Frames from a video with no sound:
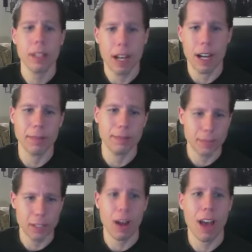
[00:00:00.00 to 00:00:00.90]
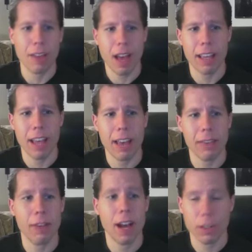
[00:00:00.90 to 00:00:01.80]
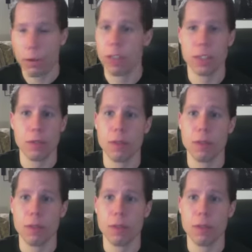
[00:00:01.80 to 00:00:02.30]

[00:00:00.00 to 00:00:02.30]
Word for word: You know, I've gotten questions